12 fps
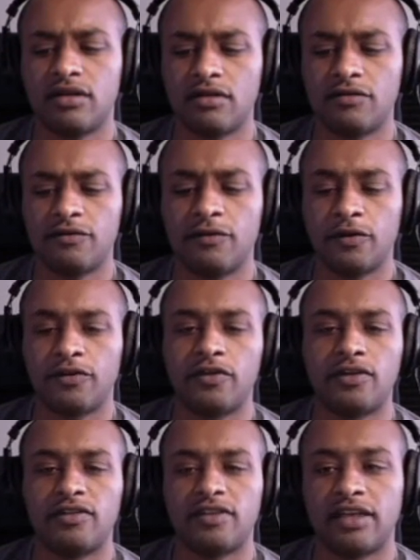folk
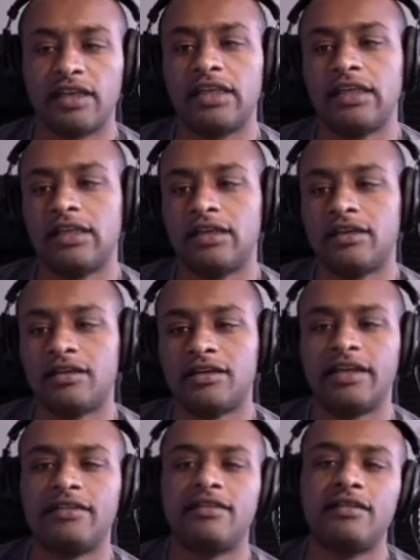songs that he
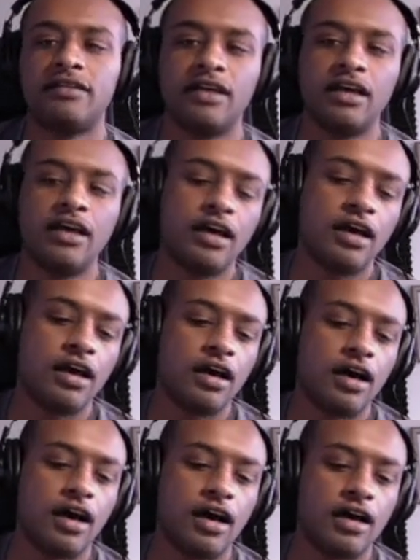collected
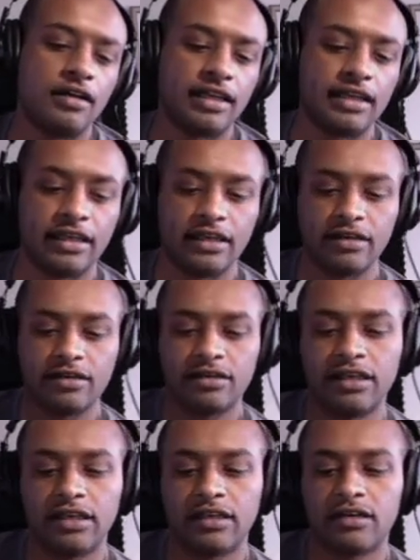that later
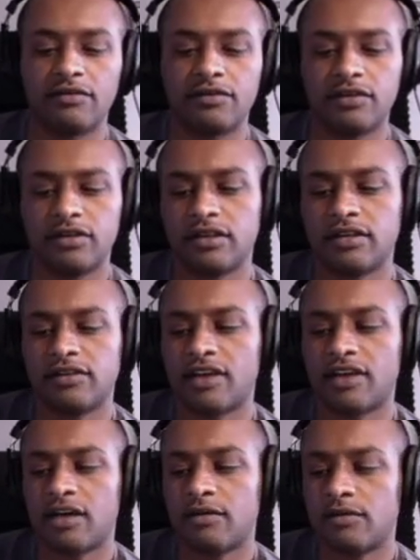he covered in his
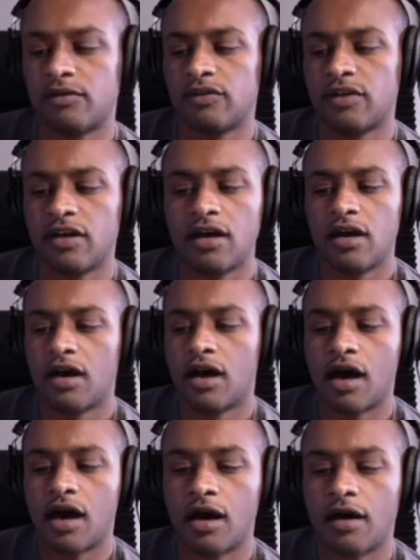albums
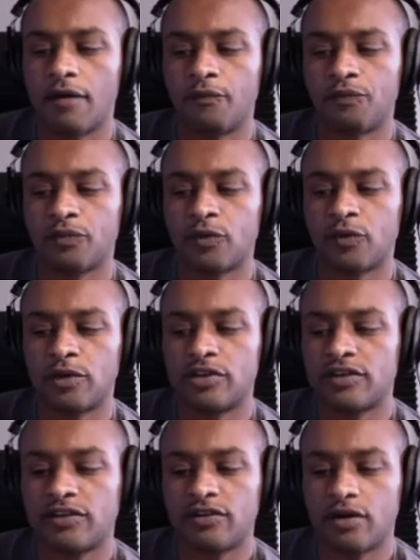were
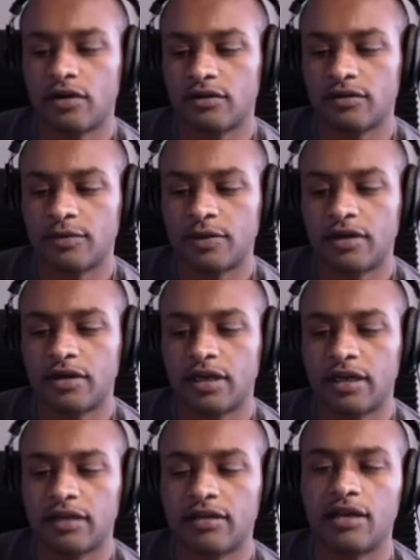just songs about
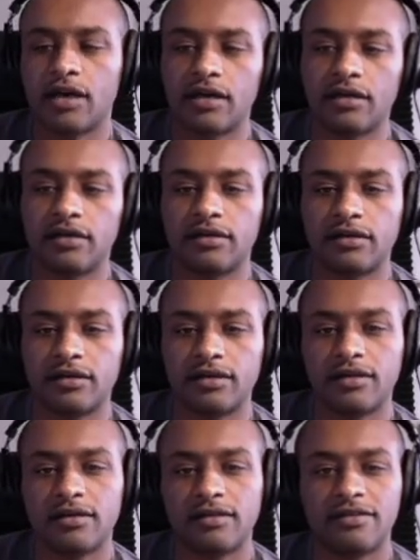like denial
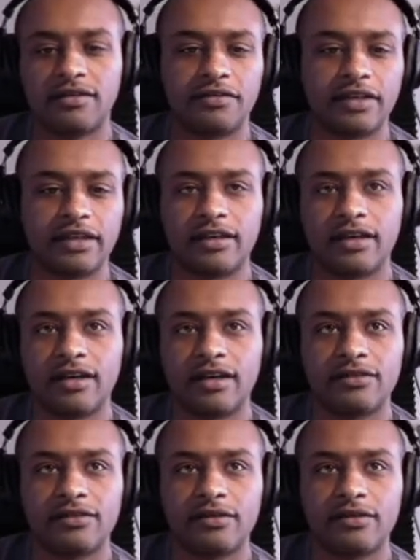and stuff like
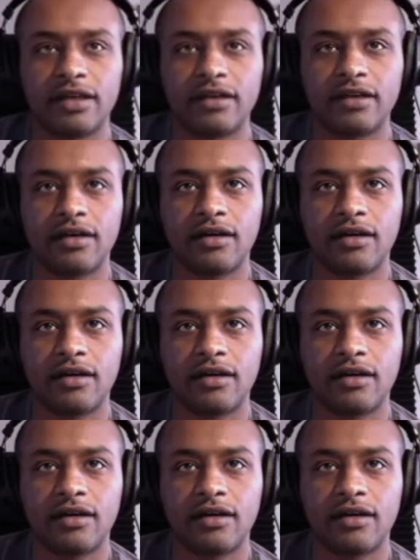that. So like